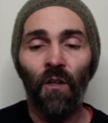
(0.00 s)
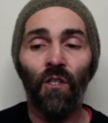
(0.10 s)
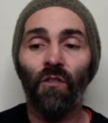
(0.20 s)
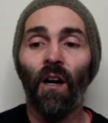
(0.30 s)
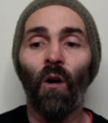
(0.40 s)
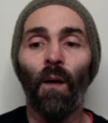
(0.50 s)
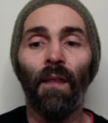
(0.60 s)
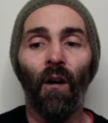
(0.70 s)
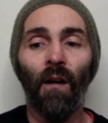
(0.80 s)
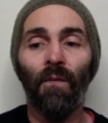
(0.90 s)
you struggle with
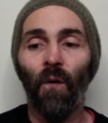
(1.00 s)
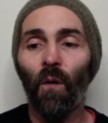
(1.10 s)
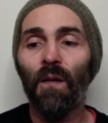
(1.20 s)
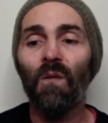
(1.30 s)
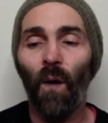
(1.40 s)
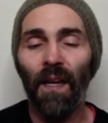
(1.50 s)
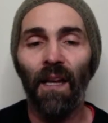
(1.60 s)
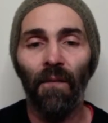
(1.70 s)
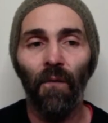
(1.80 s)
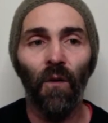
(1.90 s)
going forwards, we're
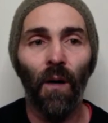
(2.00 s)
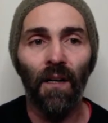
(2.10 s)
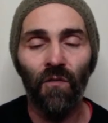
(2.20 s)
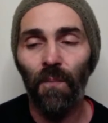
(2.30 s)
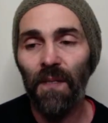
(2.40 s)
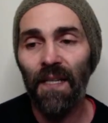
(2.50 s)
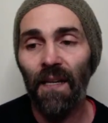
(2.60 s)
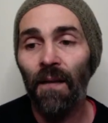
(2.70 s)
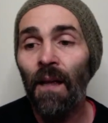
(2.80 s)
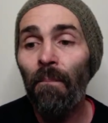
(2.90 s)
here for you
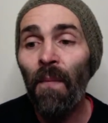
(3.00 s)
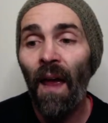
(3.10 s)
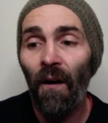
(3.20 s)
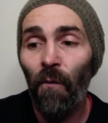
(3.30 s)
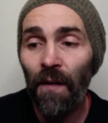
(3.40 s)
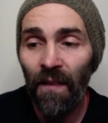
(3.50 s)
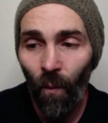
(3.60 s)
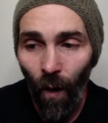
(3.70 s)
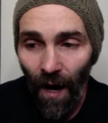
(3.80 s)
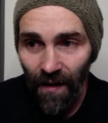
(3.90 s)
100%. Everyone in the
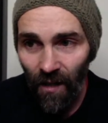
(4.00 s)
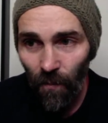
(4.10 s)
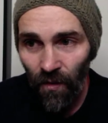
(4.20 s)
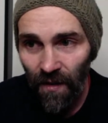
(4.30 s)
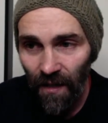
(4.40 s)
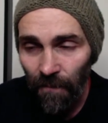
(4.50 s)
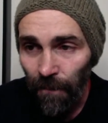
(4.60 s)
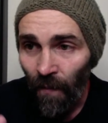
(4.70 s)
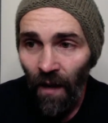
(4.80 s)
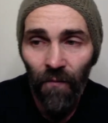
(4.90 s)
wider community,
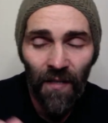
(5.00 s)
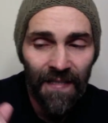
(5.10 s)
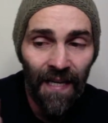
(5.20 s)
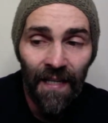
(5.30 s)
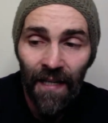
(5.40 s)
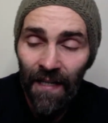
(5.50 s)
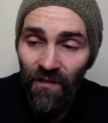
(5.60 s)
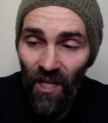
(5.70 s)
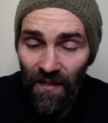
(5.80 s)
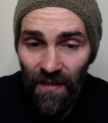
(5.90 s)
if you see any
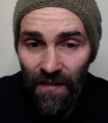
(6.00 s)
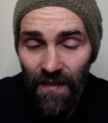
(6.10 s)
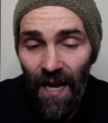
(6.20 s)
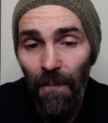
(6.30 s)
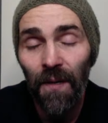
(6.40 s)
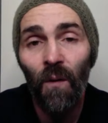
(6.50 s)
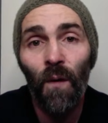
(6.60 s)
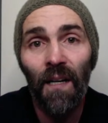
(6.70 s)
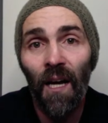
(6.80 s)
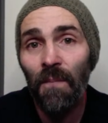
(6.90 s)
injustices happening
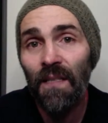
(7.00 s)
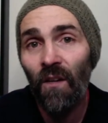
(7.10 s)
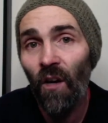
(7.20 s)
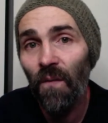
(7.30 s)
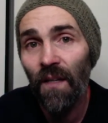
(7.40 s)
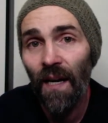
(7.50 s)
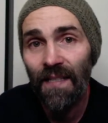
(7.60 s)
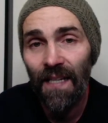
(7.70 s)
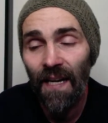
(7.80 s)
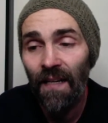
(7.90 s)
when it comes to
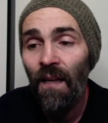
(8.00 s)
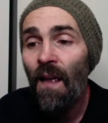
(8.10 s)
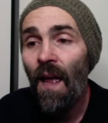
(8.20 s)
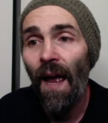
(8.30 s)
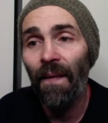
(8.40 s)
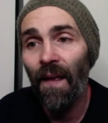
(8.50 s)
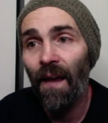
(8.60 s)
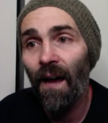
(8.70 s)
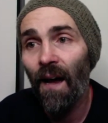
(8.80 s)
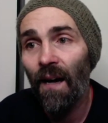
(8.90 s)
COVID-19 and
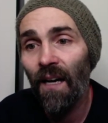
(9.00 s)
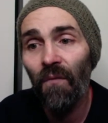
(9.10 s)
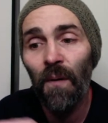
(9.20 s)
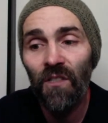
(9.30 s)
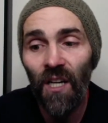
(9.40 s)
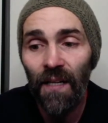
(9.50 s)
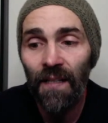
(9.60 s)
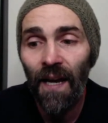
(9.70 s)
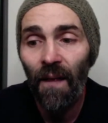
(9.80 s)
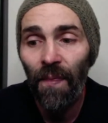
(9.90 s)
the government shutting
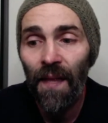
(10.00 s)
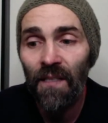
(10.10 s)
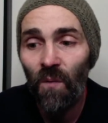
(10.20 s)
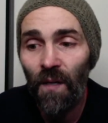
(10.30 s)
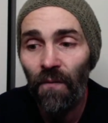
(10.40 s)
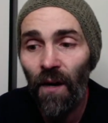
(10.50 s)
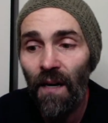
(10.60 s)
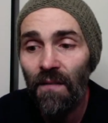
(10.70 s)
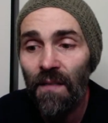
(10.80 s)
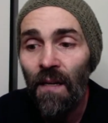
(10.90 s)
down things or whatever
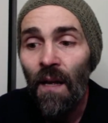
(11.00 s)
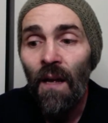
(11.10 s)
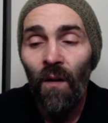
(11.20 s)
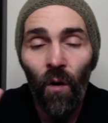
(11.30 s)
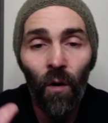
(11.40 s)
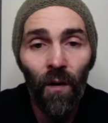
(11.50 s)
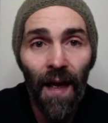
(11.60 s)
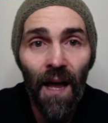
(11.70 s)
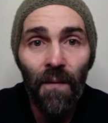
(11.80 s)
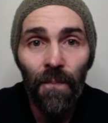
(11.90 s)
else, call
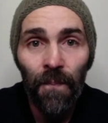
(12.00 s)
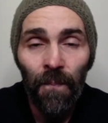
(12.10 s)
out